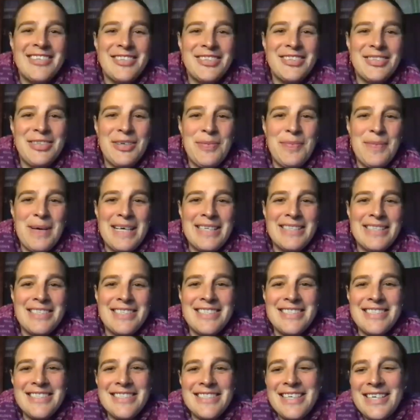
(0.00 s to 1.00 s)
you so much.
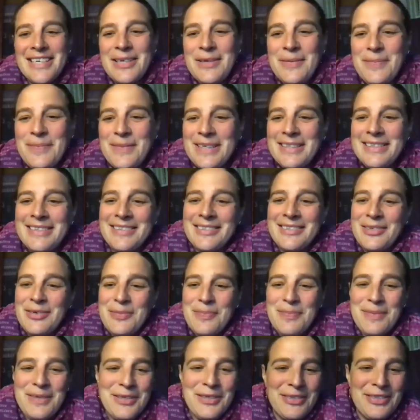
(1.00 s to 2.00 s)
It's so
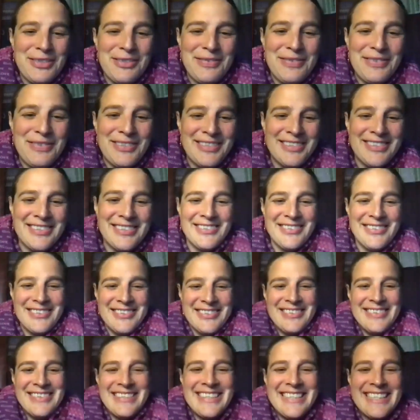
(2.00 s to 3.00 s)
beautiful
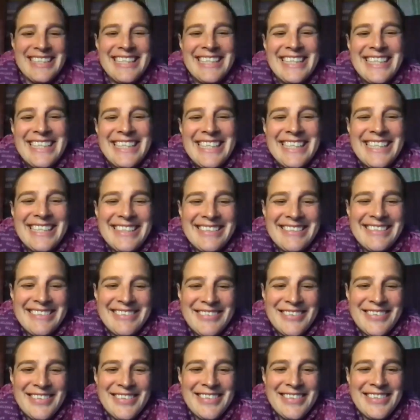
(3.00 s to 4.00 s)
to
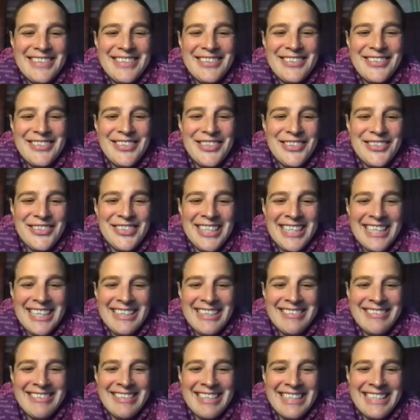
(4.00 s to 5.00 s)
listen to your
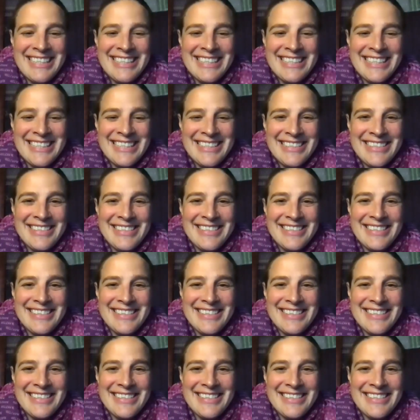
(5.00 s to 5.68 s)
realizations.